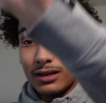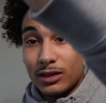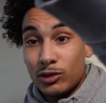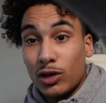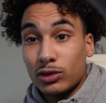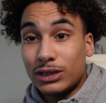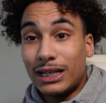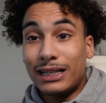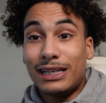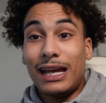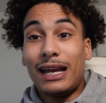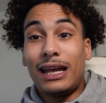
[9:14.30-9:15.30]
you go to the
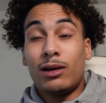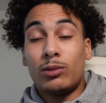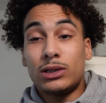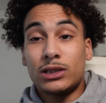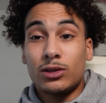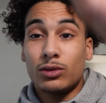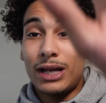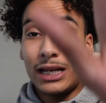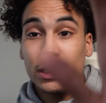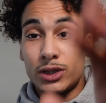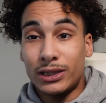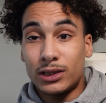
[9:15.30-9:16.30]
dead end which is on
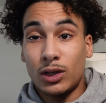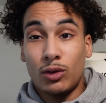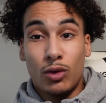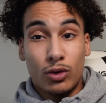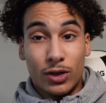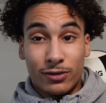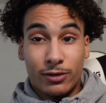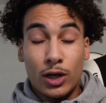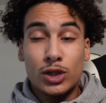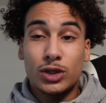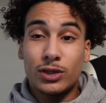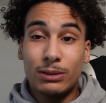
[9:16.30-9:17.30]
8th Street. So on the
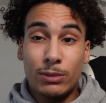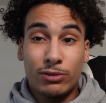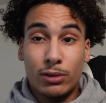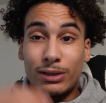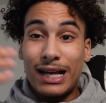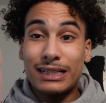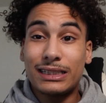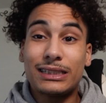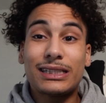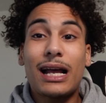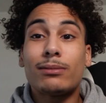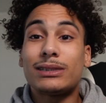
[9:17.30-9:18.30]
first street before we got to the
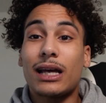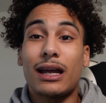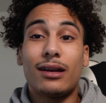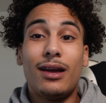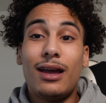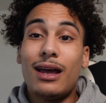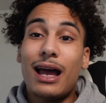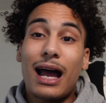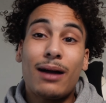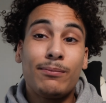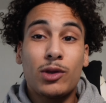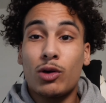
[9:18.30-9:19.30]
stop sign,
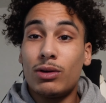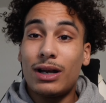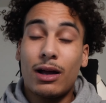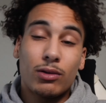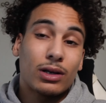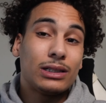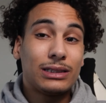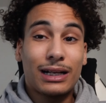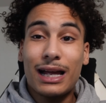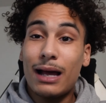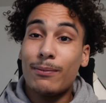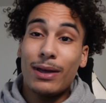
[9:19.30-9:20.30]
I'm throwing out because the
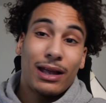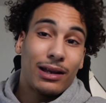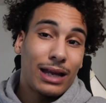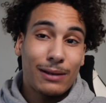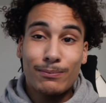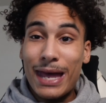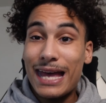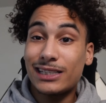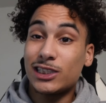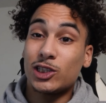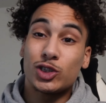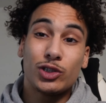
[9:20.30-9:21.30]
cop ain't, ain't
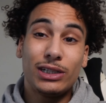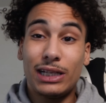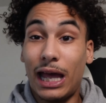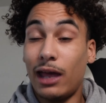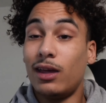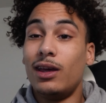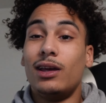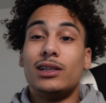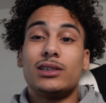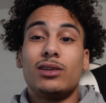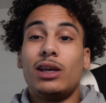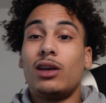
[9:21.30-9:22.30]
past the street yet,
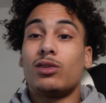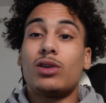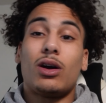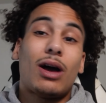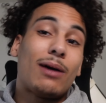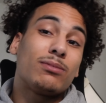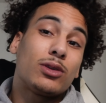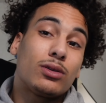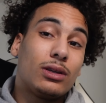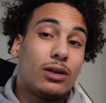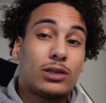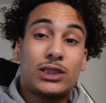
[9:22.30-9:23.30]
so he don't know. I'm
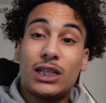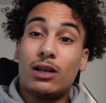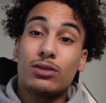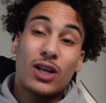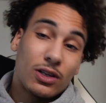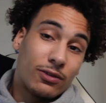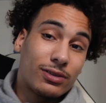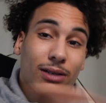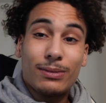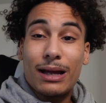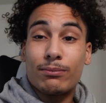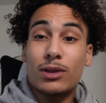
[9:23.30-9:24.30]
or she don't know, you feel
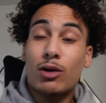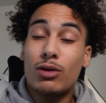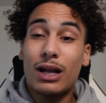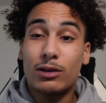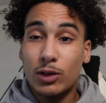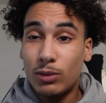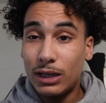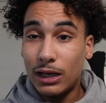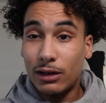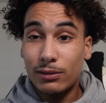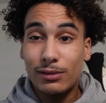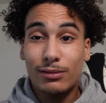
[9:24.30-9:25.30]
me? I'm throwing out the
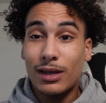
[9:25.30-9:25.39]
window